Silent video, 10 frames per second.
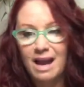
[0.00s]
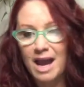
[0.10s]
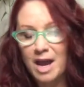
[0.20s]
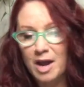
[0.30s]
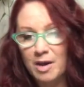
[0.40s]

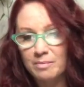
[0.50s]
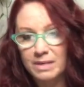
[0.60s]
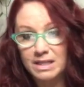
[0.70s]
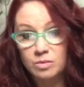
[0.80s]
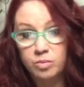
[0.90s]
Um,
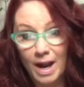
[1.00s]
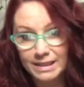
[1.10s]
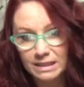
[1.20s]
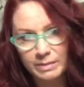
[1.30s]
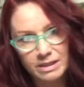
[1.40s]
it's
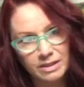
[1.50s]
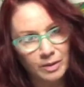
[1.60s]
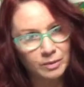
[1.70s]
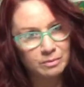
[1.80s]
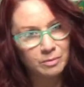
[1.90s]
widely been
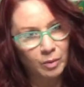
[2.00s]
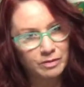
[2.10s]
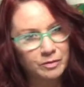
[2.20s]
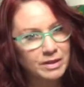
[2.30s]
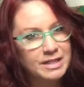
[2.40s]
known
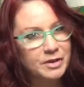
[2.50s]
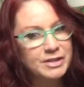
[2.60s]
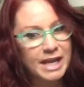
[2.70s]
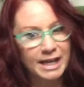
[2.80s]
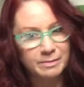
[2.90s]
more for its
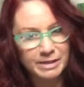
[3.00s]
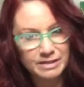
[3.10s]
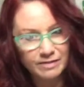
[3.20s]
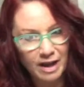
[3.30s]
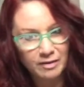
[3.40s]

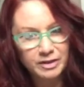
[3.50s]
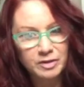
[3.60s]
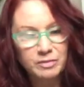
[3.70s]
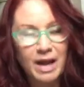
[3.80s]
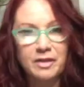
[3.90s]
entertainment
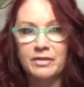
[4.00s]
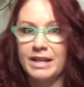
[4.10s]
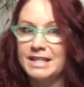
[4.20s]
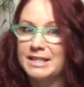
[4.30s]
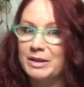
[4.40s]
value rather
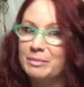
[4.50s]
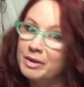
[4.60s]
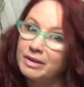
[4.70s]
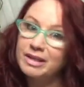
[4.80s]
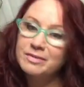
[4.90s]
than its
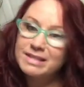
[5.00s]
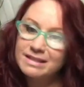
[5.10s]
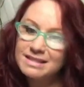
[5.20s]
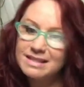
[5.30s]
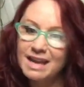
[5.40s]
therapeutic
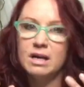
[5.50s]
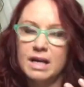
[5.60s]
uses.